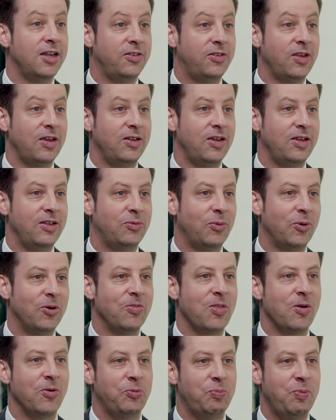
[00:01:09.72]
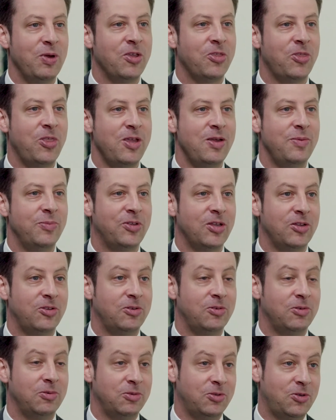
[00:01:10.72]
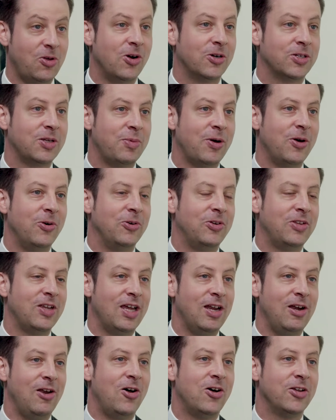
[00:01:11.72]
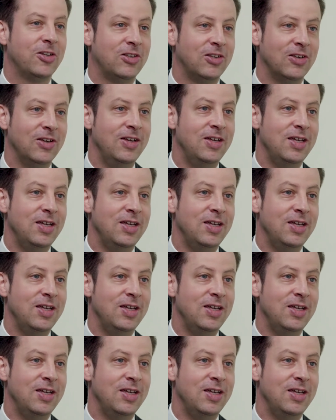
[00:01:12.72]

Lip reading: it's one of those big themes that's talked about a lot.